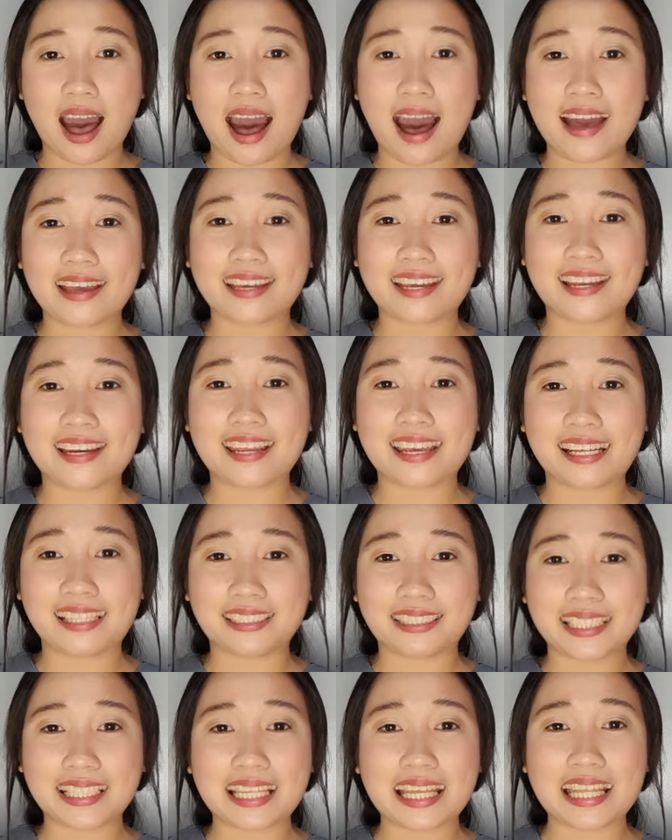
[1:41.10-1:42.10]
I can
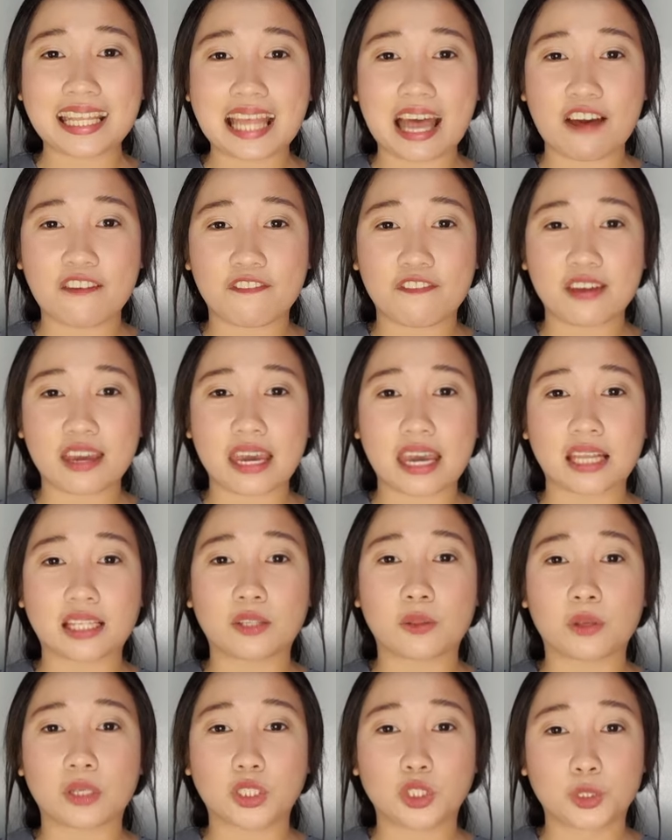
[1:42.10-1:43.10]
easily navigate
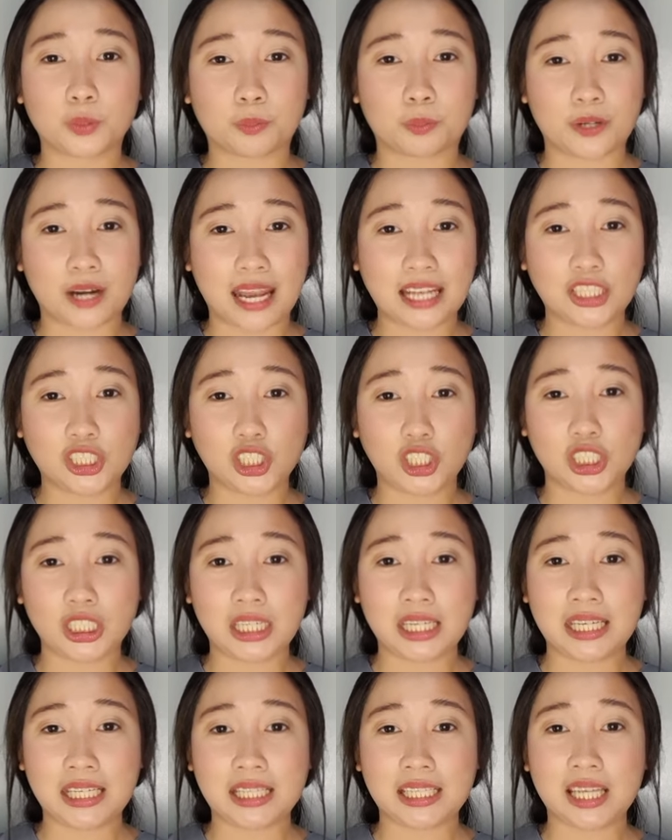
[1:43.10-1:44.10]

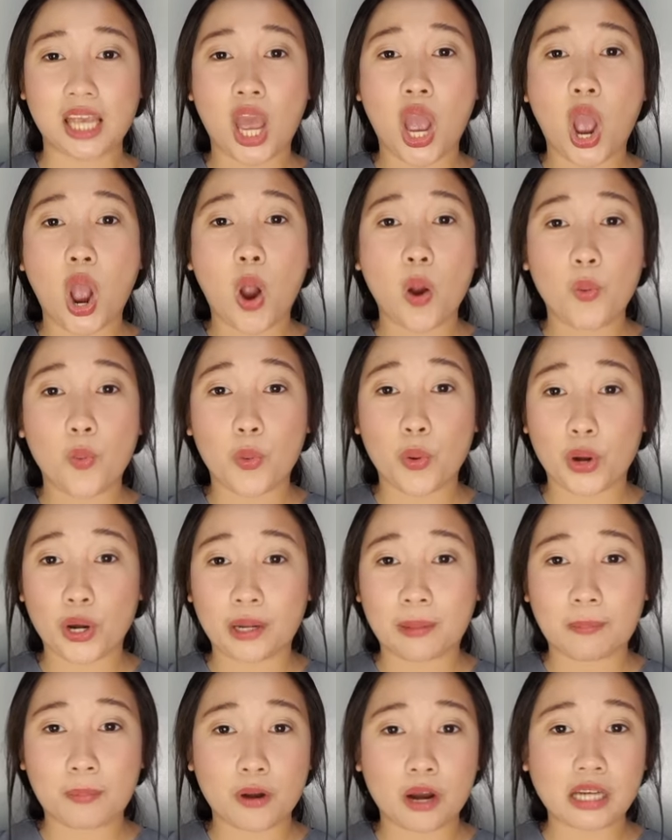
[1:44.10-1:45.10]
spreadsheet,
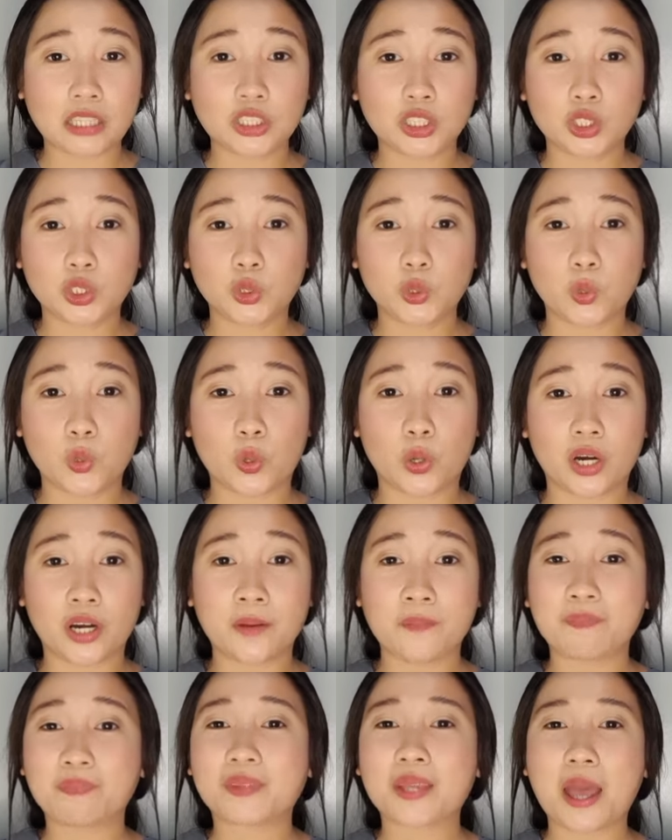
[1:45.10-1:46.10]
word
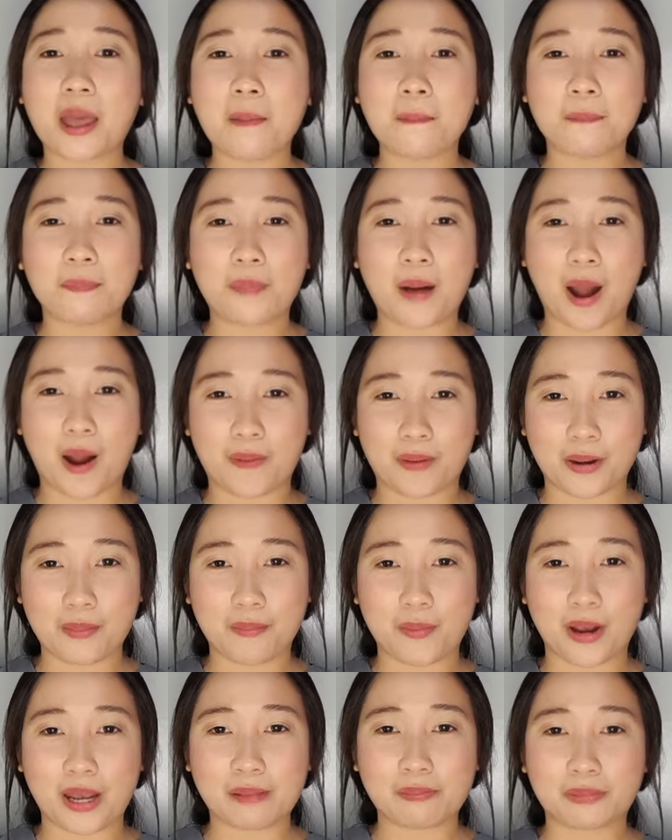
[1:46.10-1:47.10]
processor, and
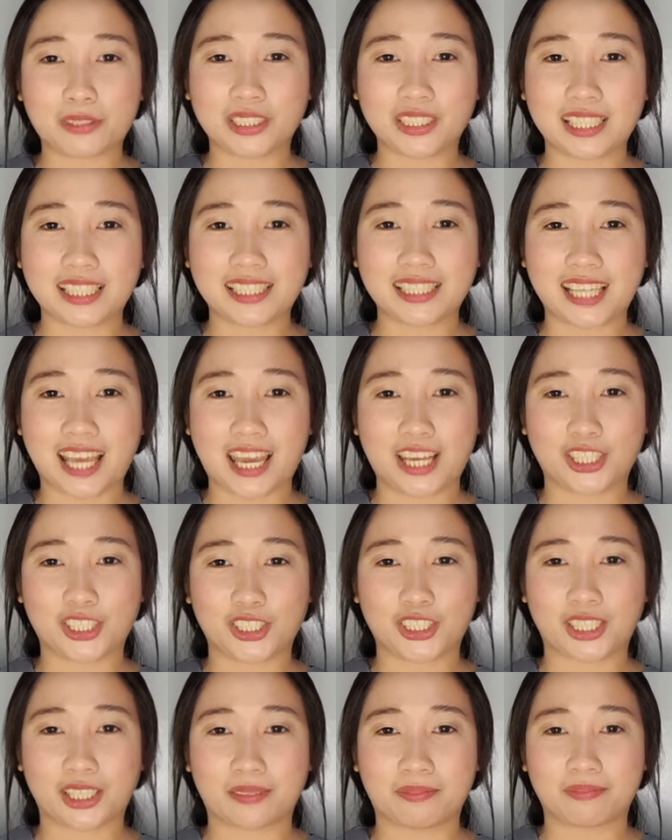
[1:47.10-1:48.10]
PowerPoint
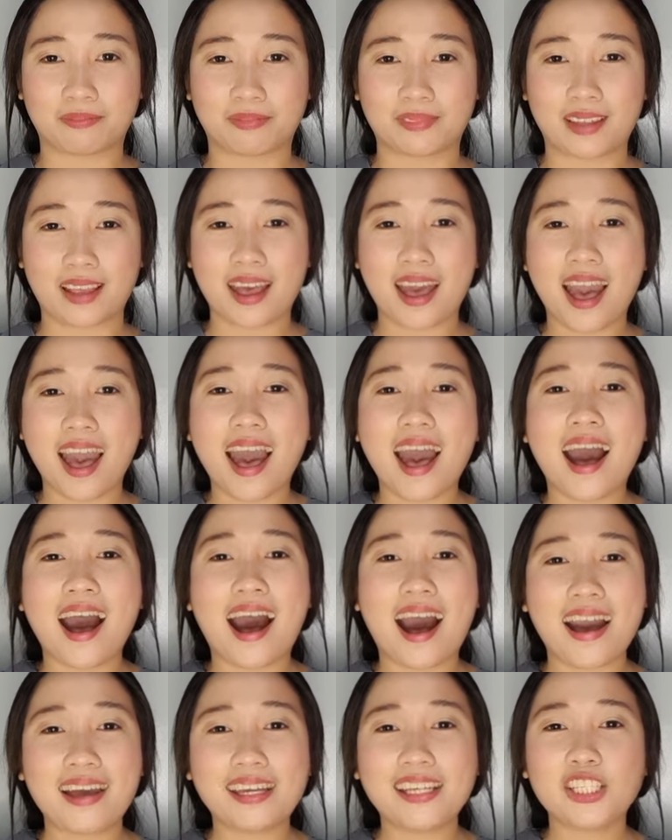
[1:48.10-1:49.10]
presentation.
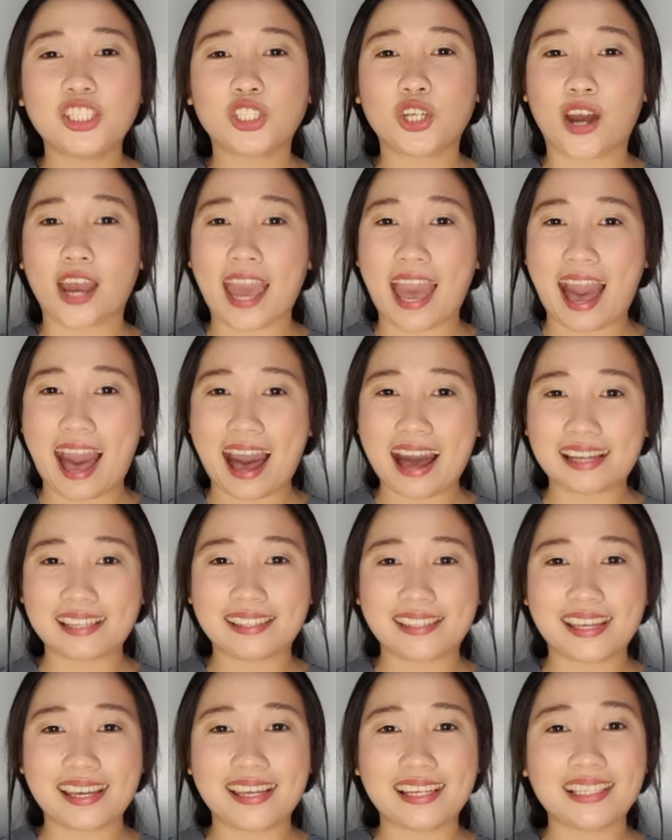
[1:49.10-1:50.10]
I enjoy
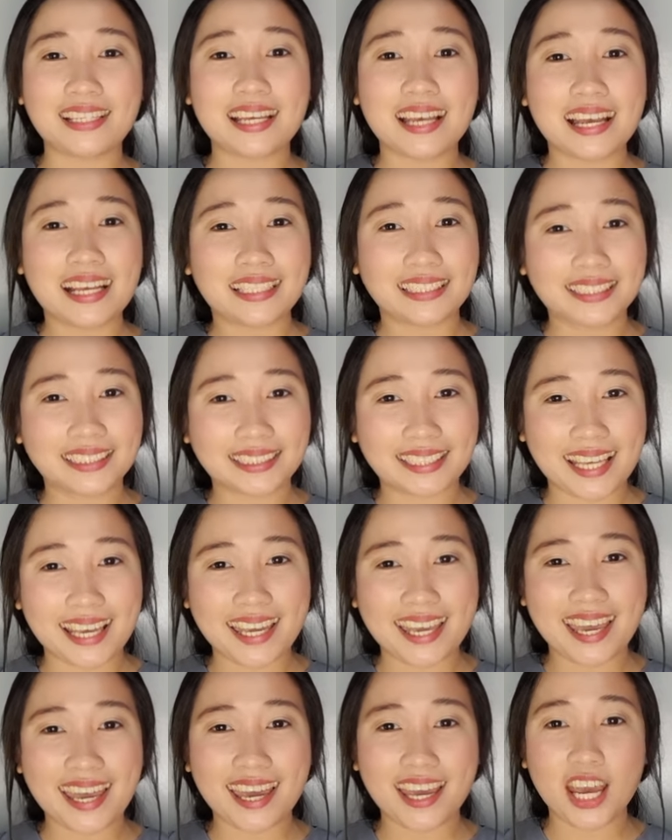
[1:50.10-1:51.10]
acting,
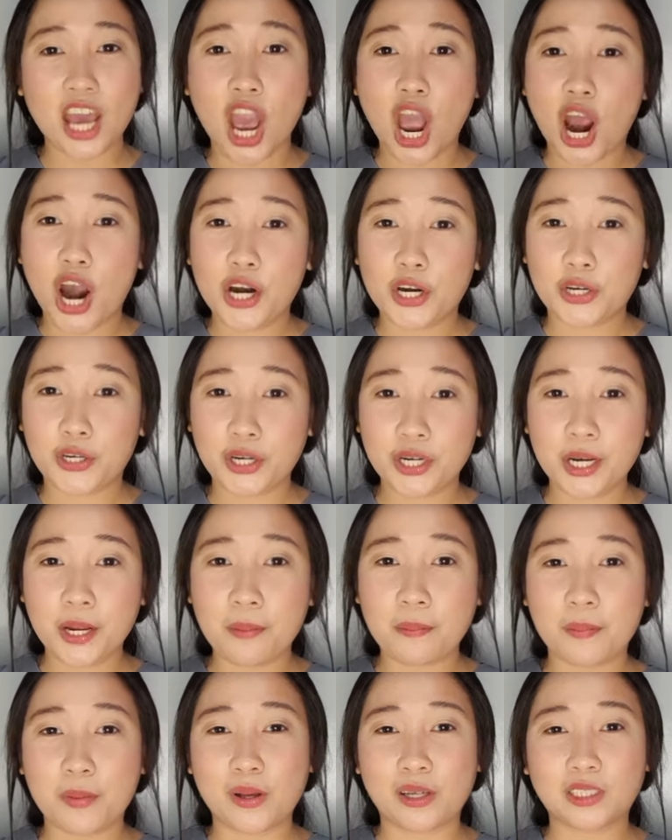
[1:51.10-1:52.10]
singing,
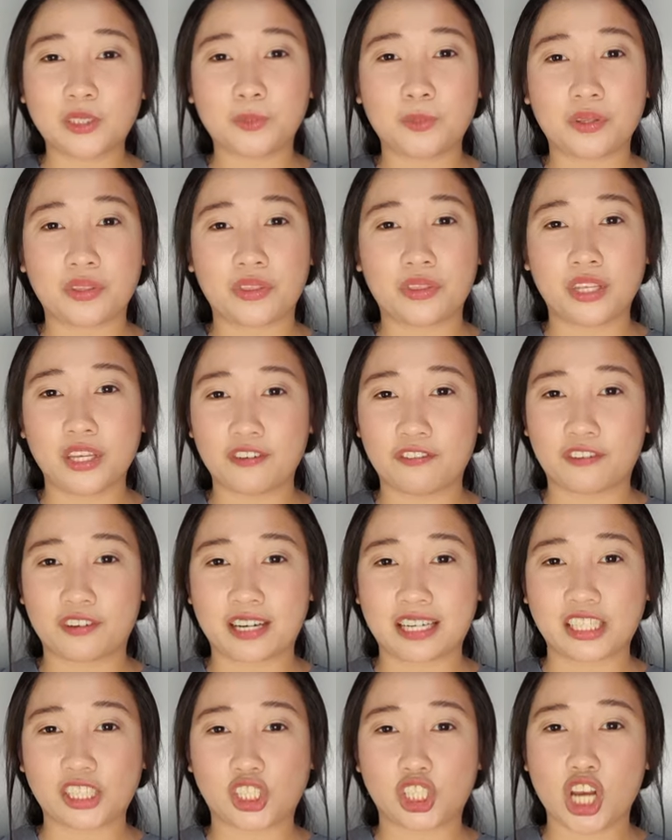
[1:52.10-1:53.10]
reading books with
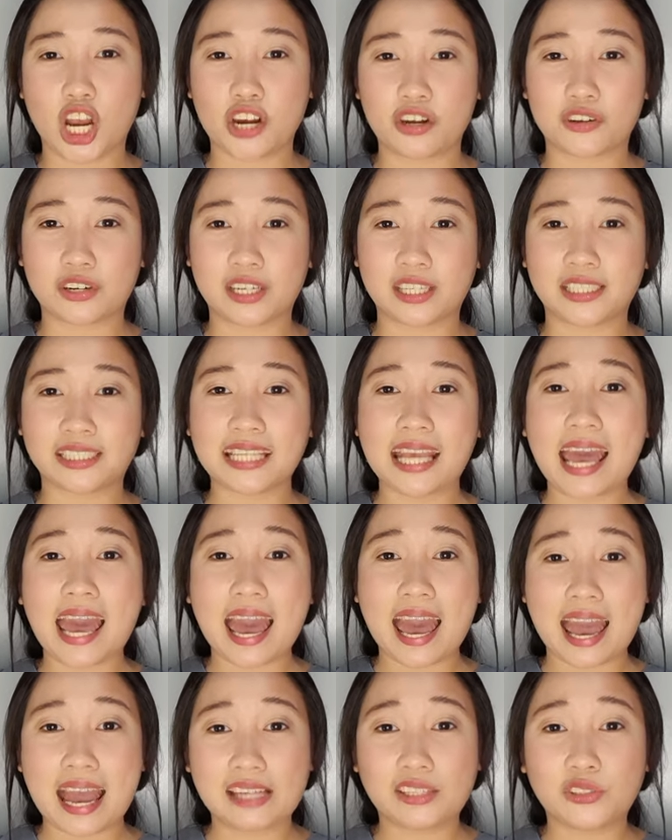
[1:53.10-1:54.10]
different genres,
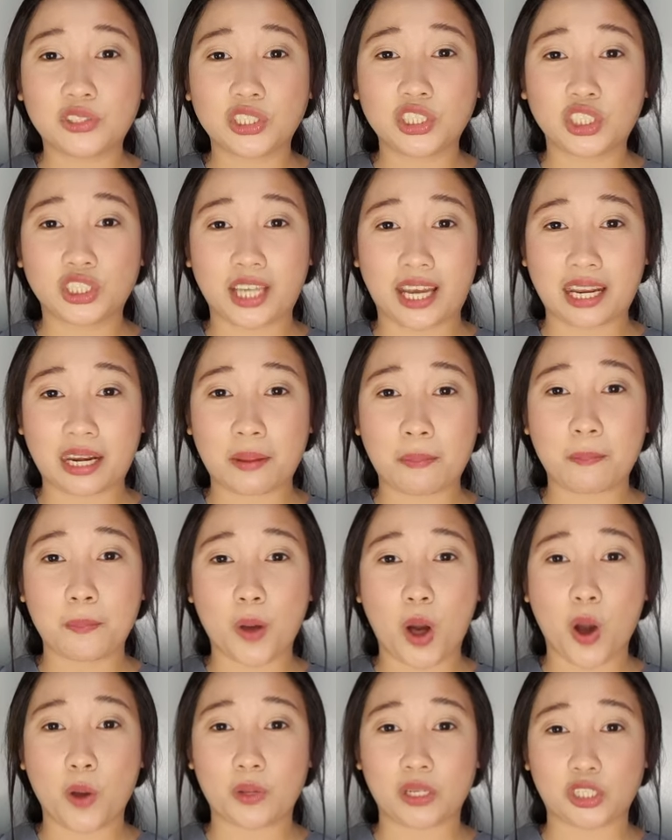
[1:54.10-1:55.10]
and reciting
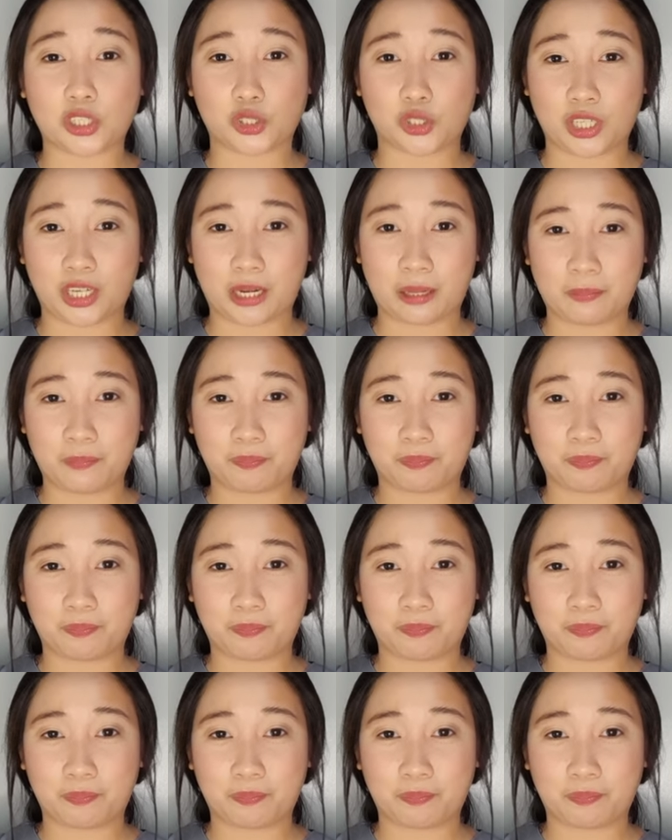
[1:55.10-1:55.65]
poetry.